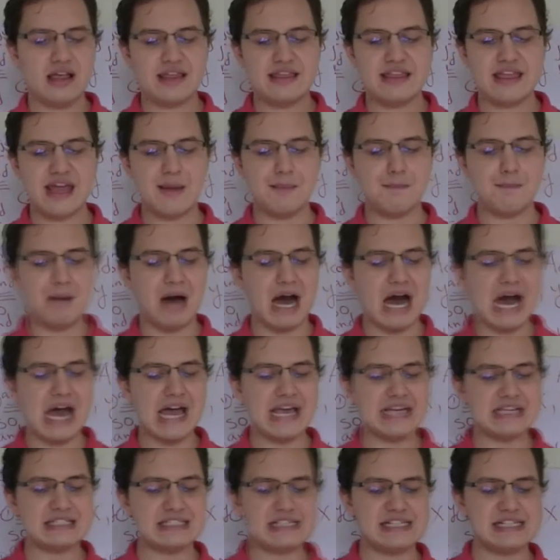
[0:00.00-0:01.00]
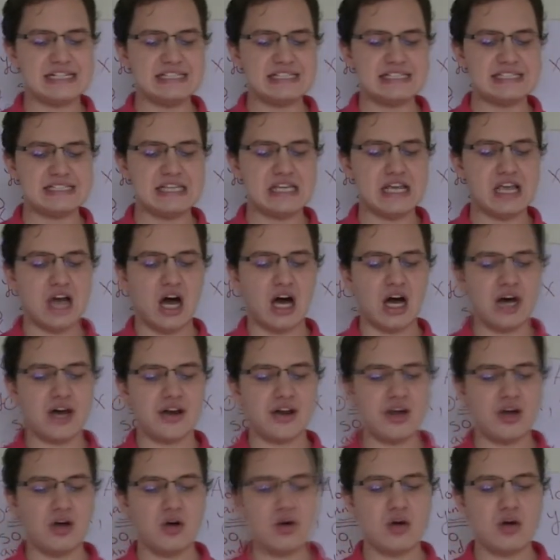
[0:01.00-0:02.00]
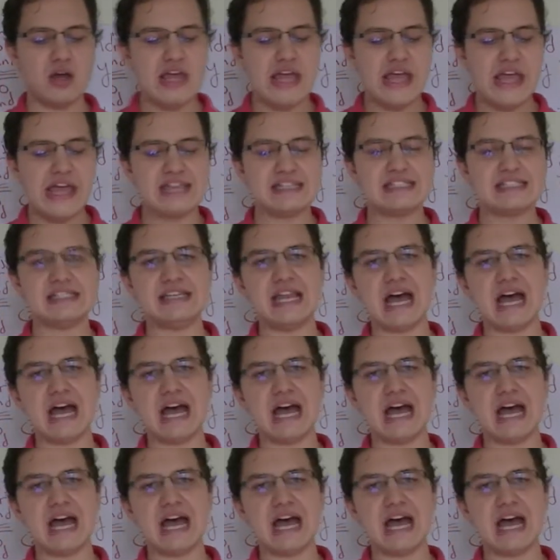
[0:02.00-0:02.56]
that buying TC Auto is